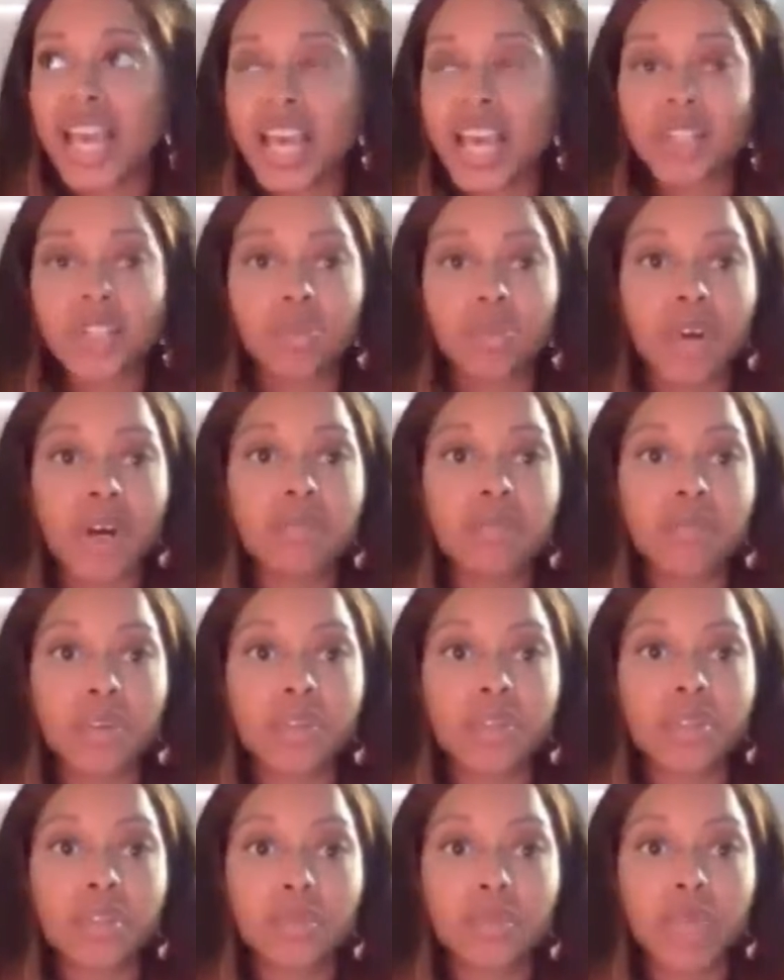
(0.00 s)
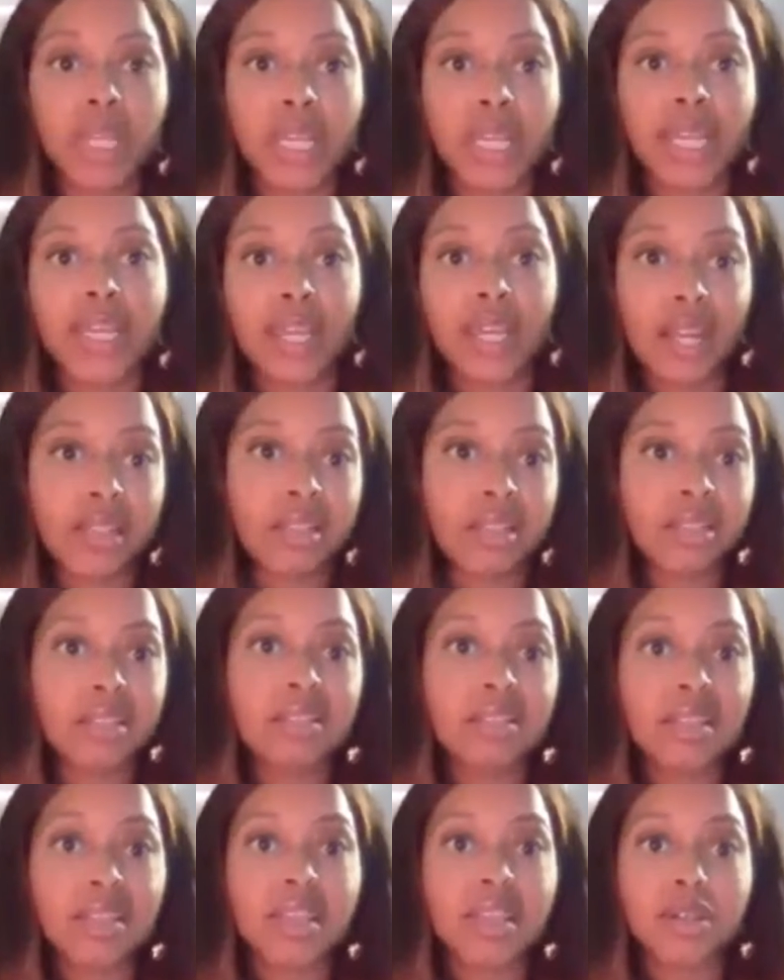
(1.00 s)
the end of our first meetings and ends
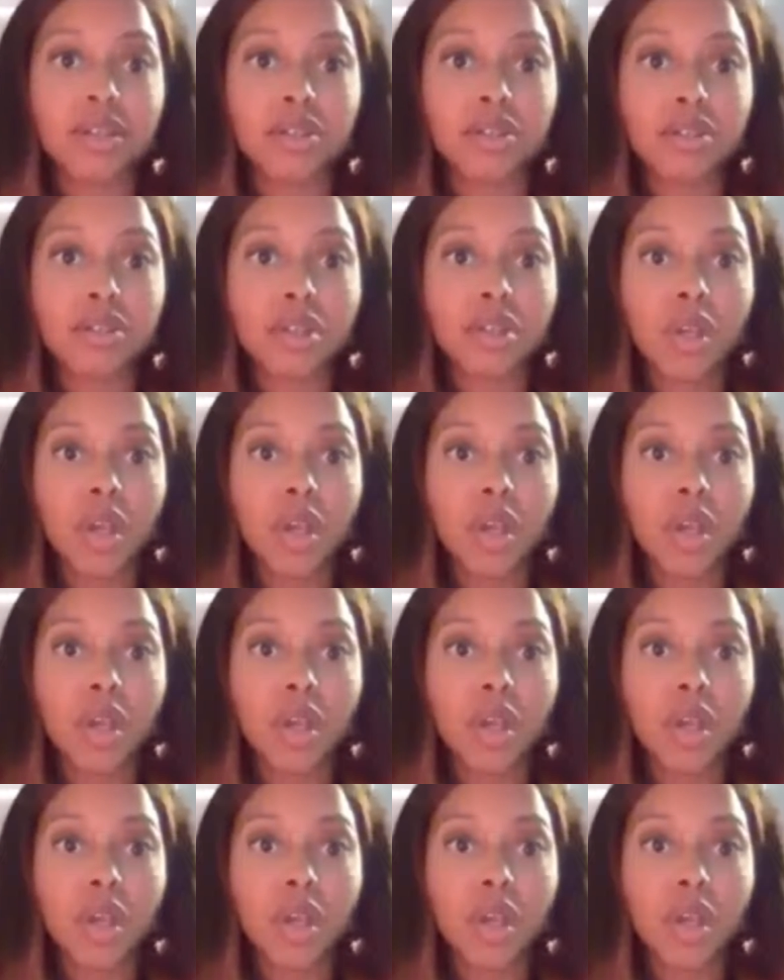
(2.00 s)
in tears.